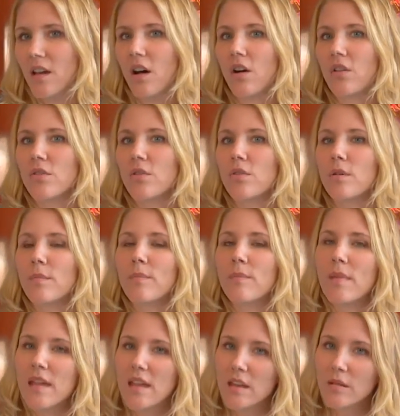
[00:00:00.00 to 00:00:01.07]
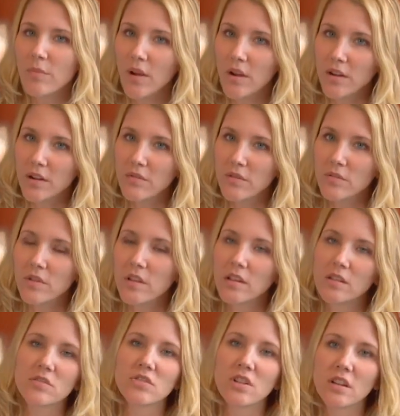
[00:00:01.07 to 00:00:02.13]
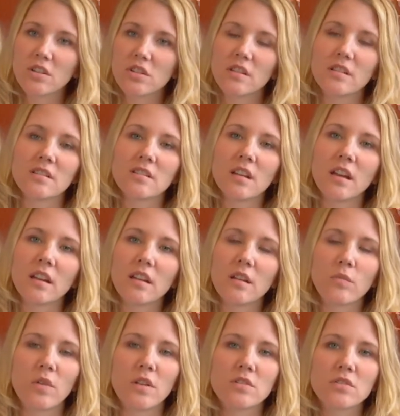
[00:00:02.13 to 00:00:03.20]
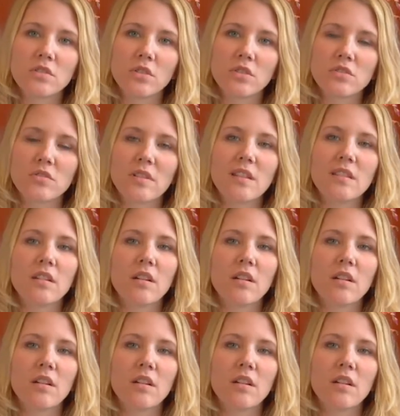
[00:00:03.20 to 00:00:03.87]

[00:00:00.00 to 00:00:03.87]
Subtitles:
Although the main part of the reconstruction is done in one surgery,